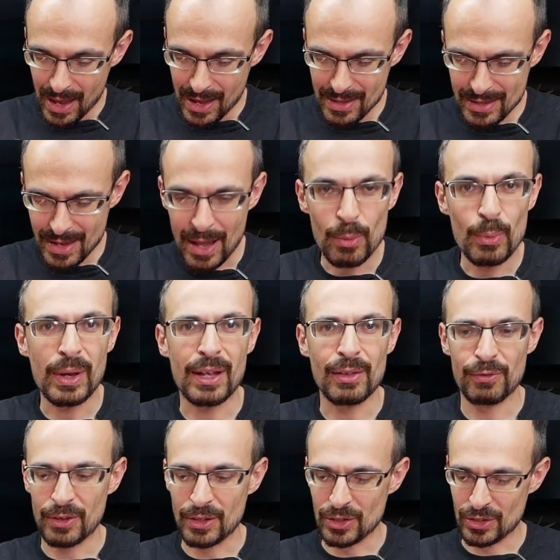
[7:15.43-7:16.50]
and then we can
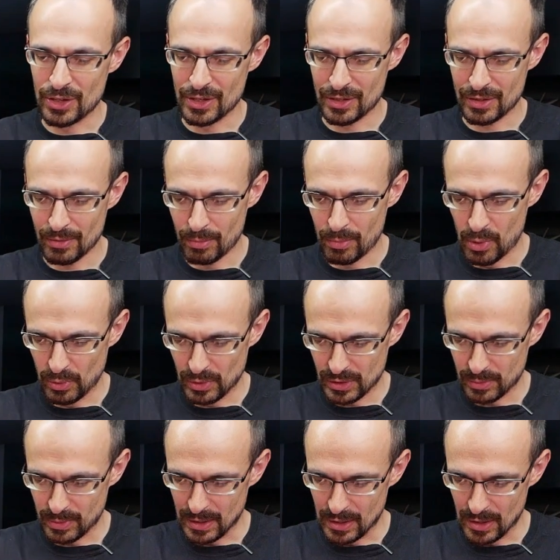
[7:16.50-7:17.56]
finish this bonus
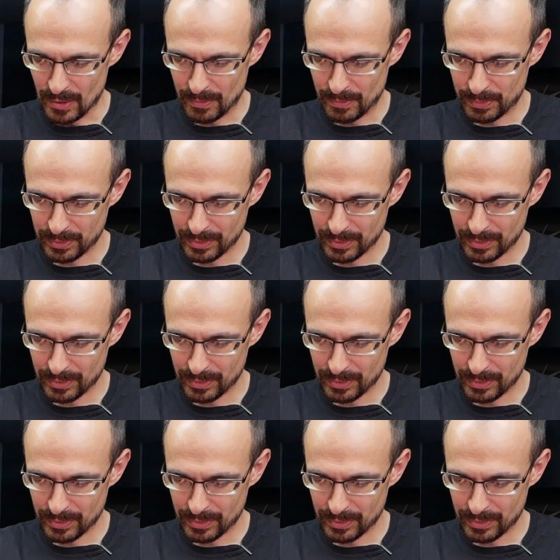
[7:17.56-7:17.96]
video.